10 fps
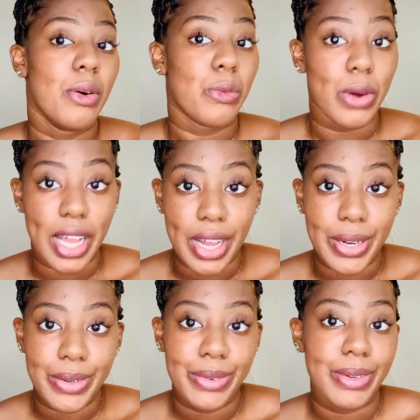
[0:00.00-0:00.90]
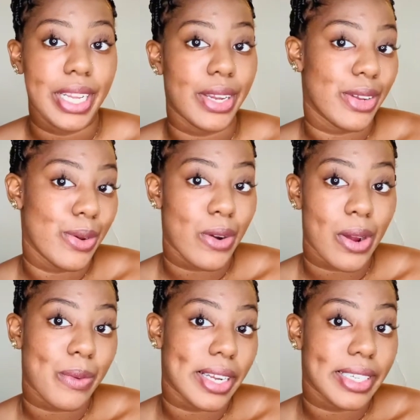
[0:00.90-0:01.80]
Well, here you are
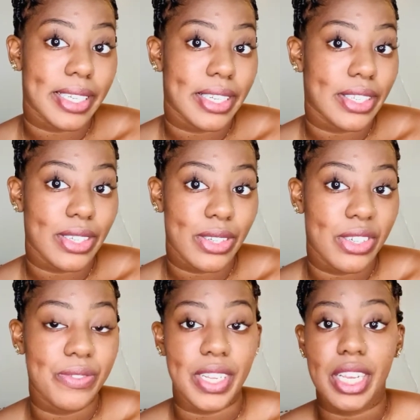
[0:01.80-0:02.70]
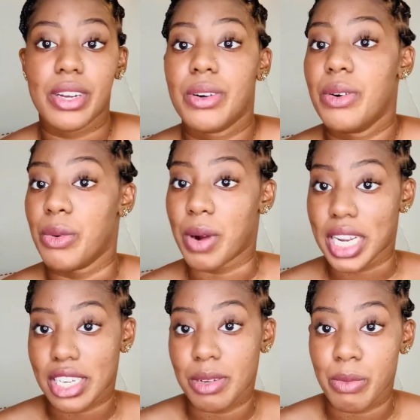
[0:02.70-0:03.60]
watching this YouTube video. Watch
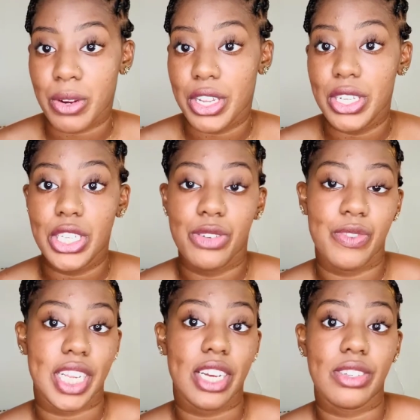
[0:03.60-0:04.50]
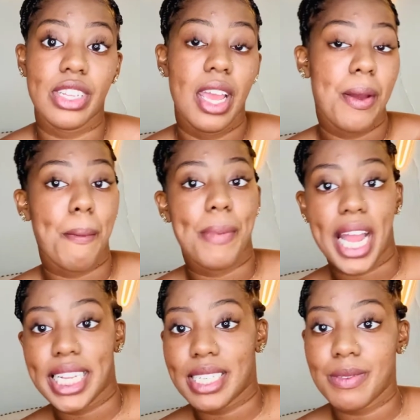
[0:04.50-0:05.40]
some more YouTube videos.
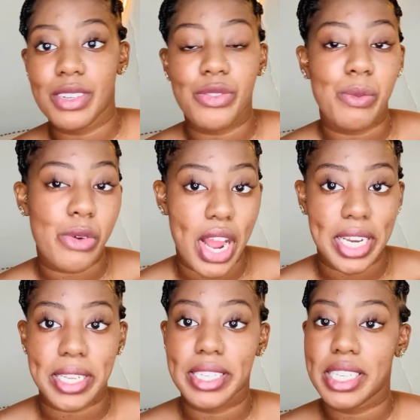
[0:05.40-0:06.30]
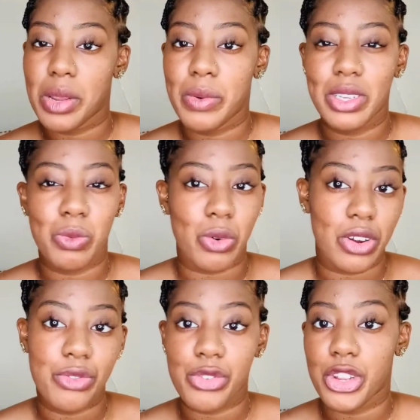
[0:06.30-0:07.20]
Buy some different products. See what's
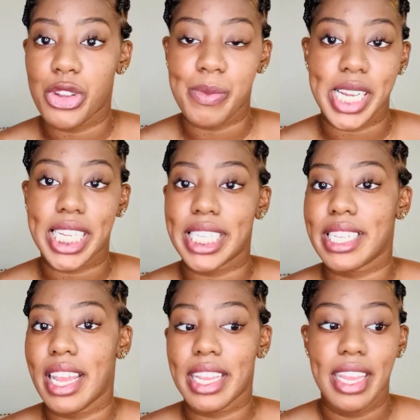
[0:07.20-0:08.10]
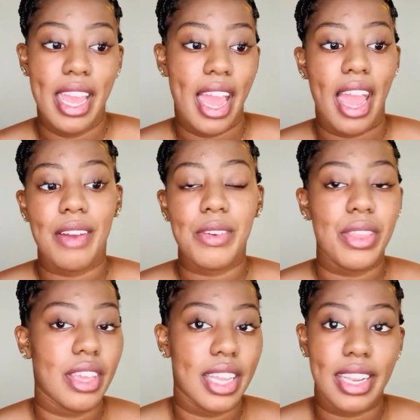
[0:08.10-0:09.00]
worked for you, because like
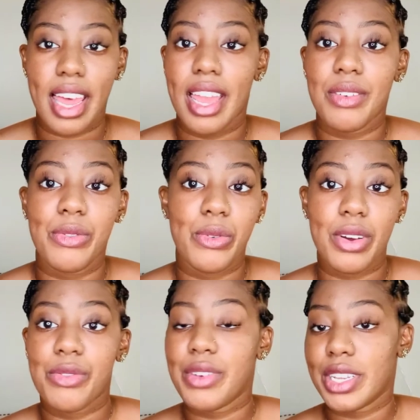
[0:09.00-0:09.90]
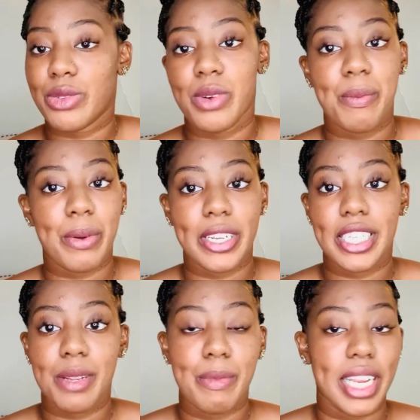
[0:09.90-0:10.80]
everything in life, what fits one
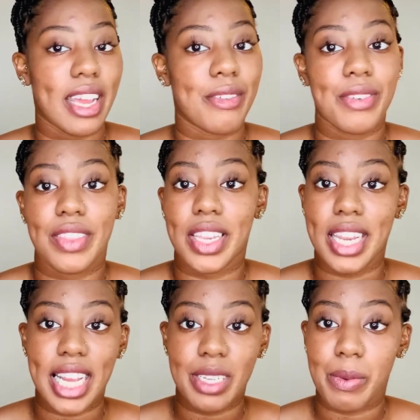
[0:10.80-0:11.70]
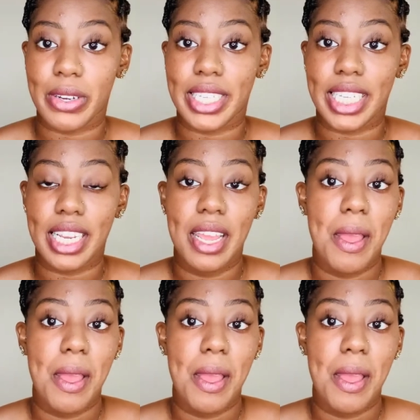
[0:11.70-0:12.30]
person may not fit the next person.